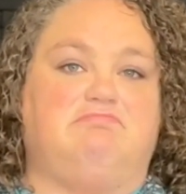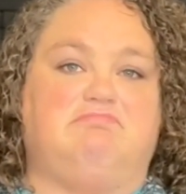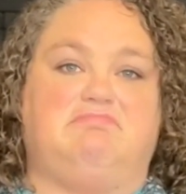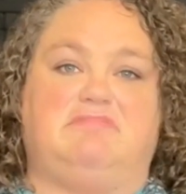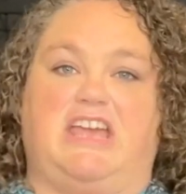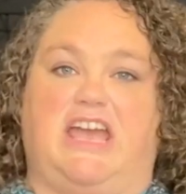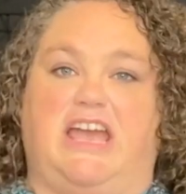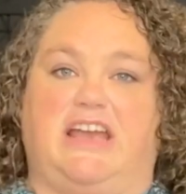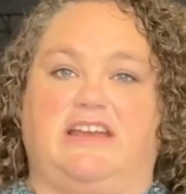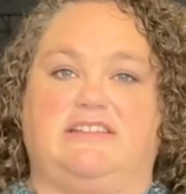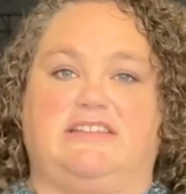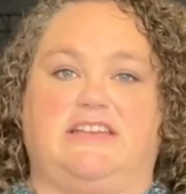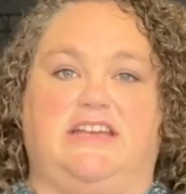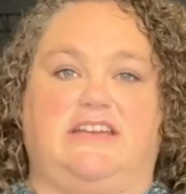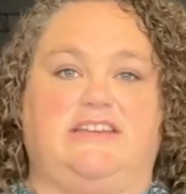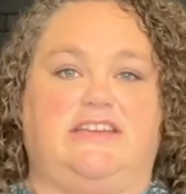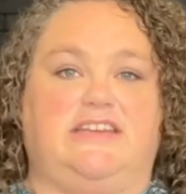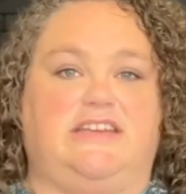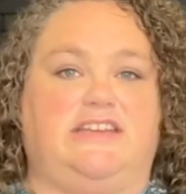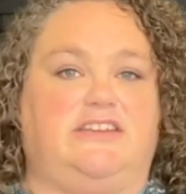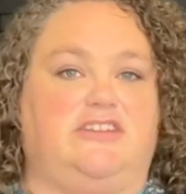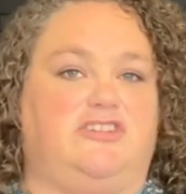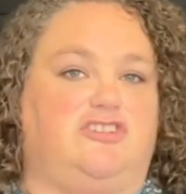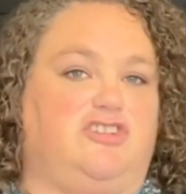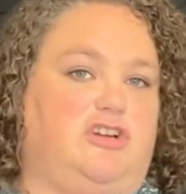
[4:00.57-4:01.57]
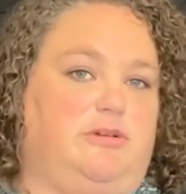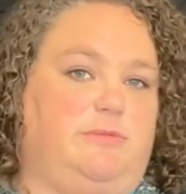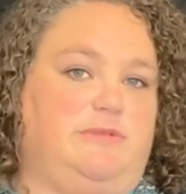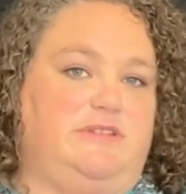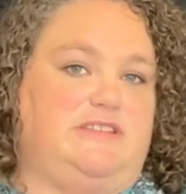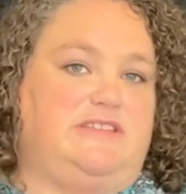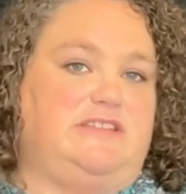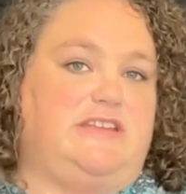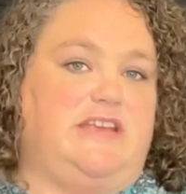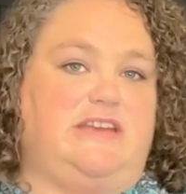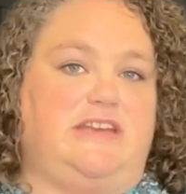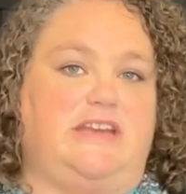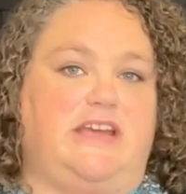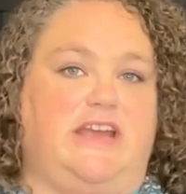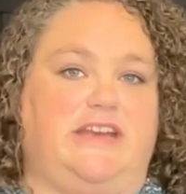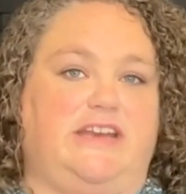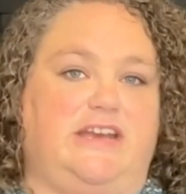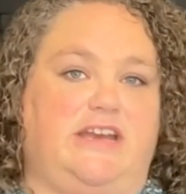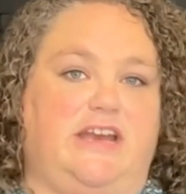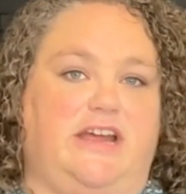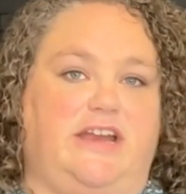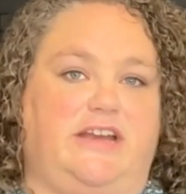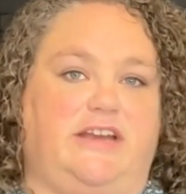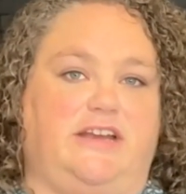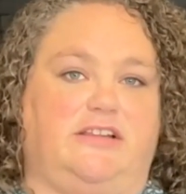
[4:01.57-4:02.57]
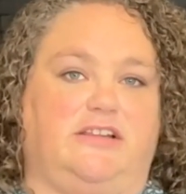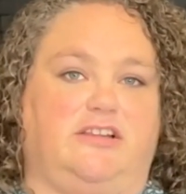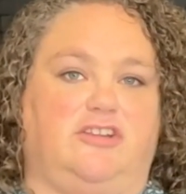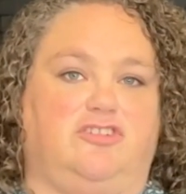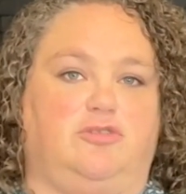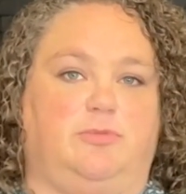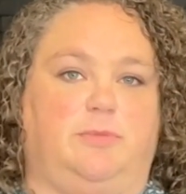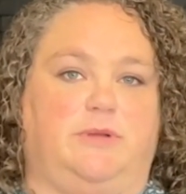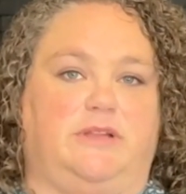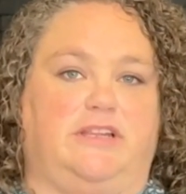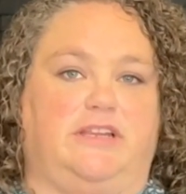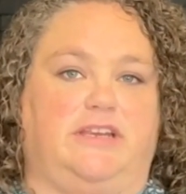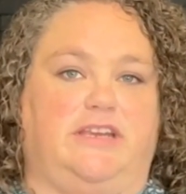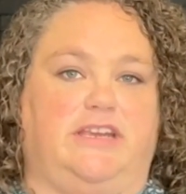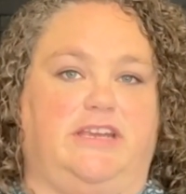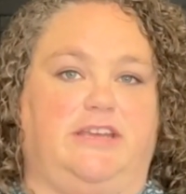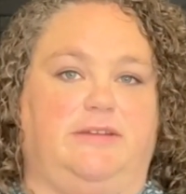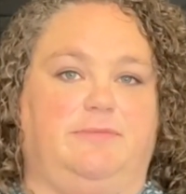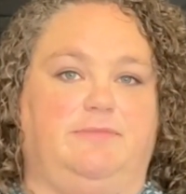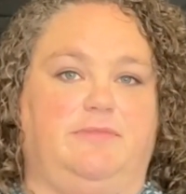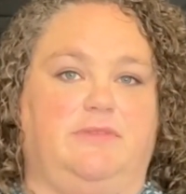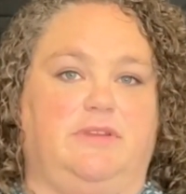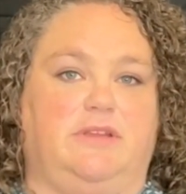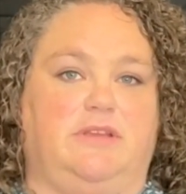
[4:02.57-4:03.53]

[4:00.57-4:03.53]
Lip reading: Tax ID determines 1099 eligibility.